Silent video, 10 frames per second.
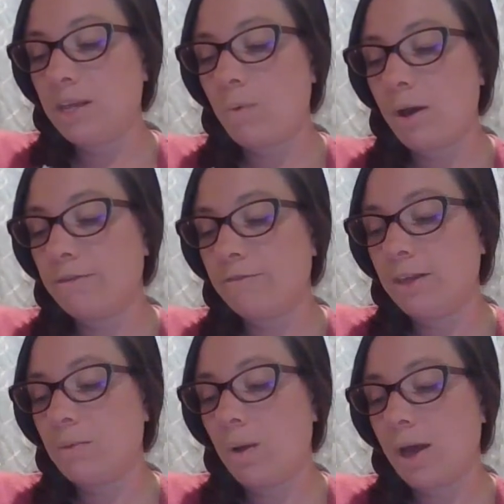
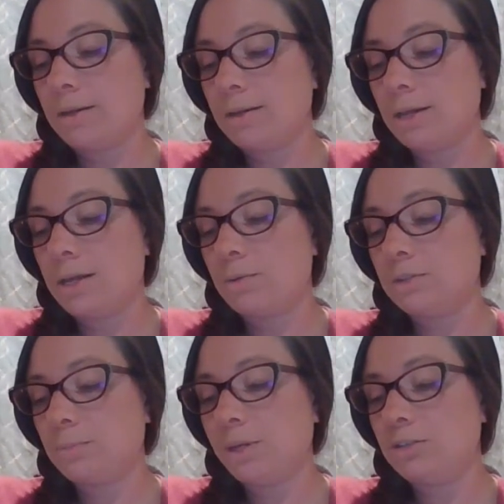P1V1
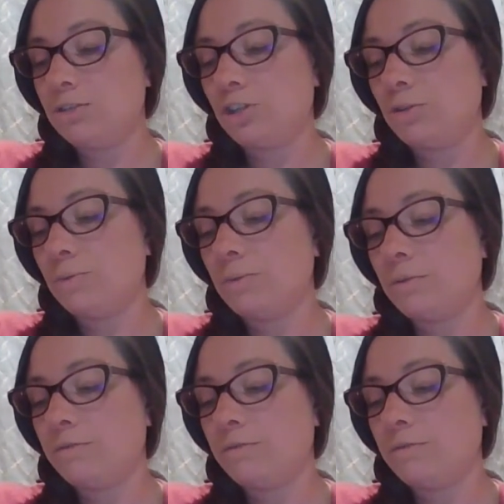equals P2V2.